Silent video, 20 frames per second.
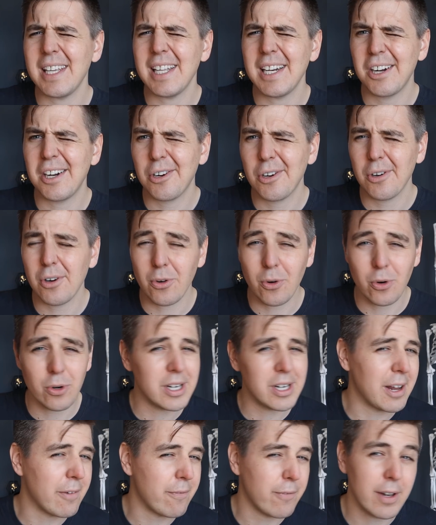leader,
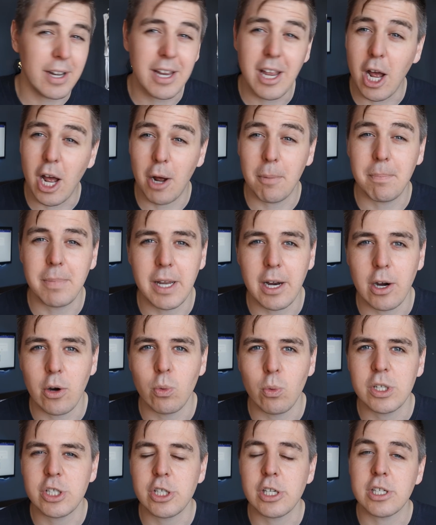or definitely up
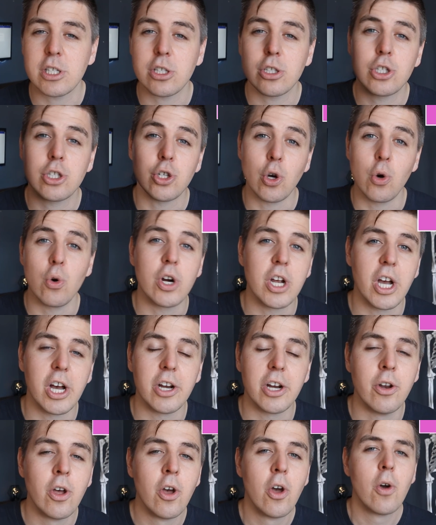there, which is
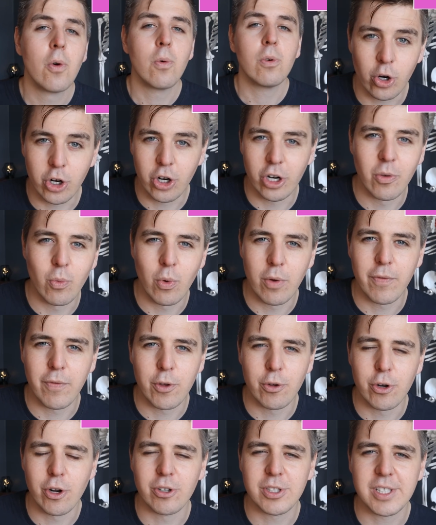Shogun. We're gonna
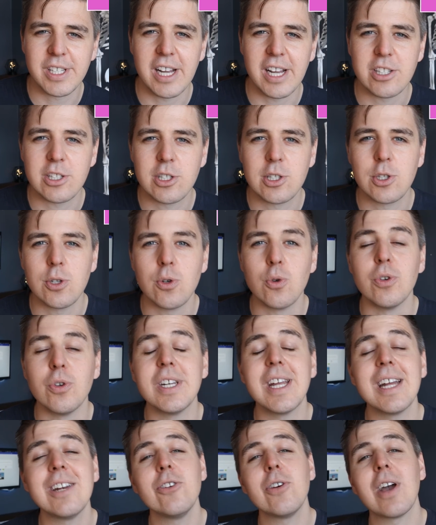review those guys
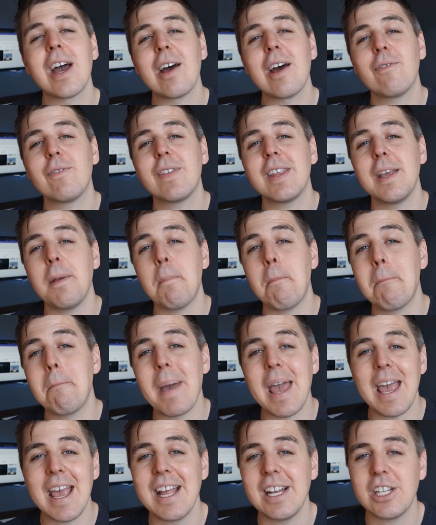soon. Then you have the
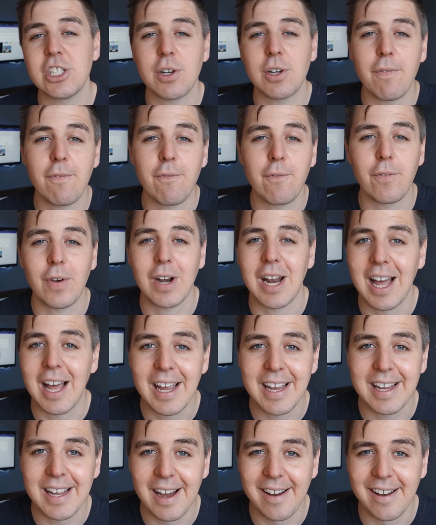
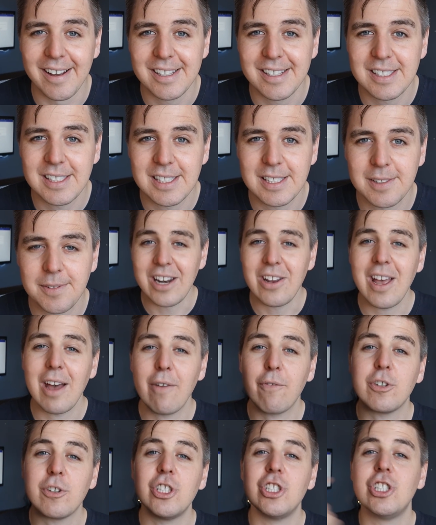PageFly guys. Then you
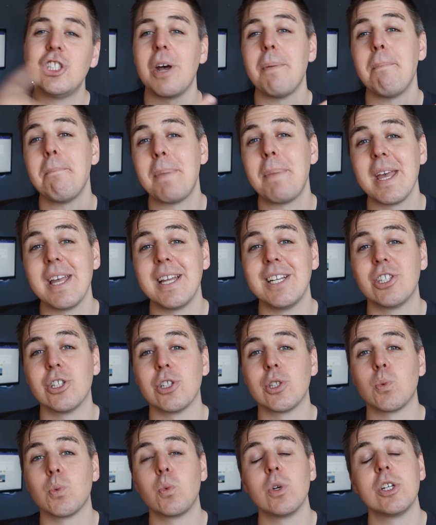have Gem
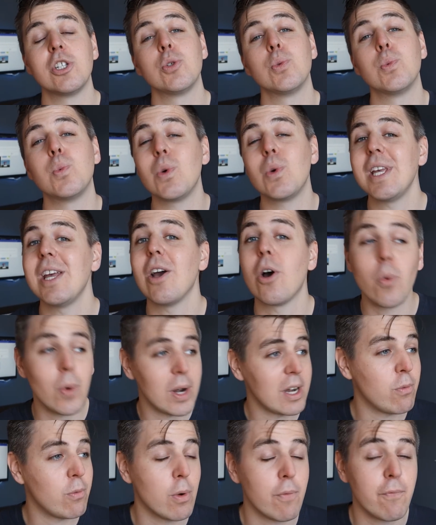Pages, which we
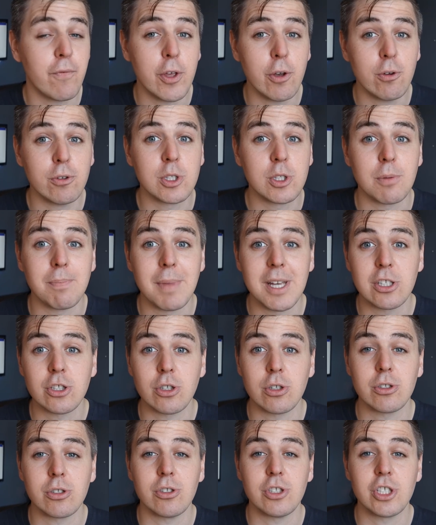already reviewed, so make
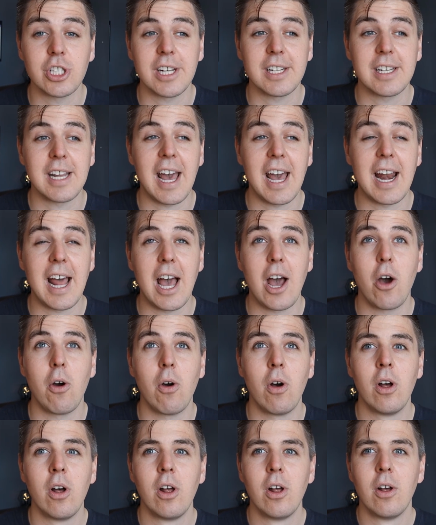sure to check that
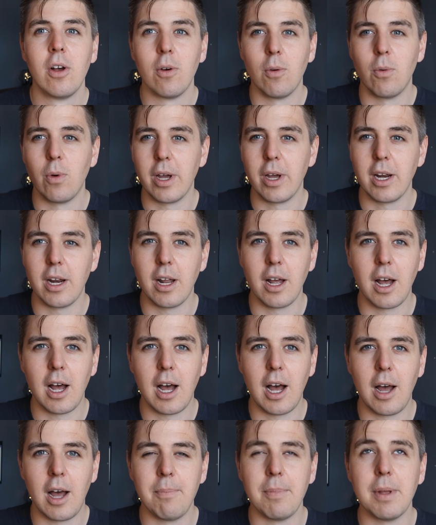out. Wait,
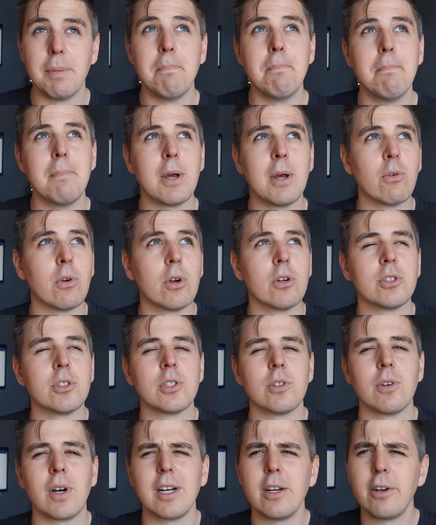I'm in mirror,
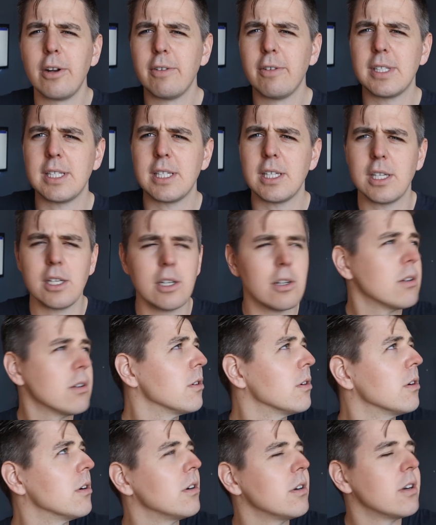so I don't know if it's
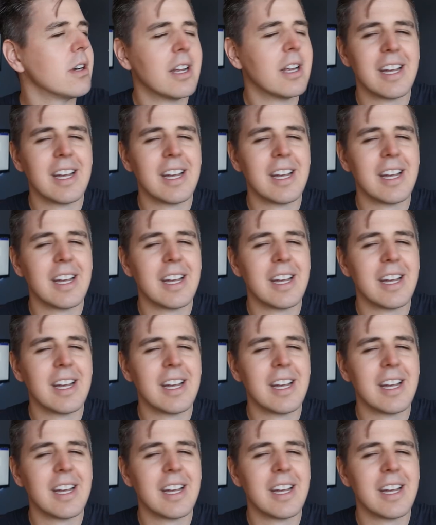here.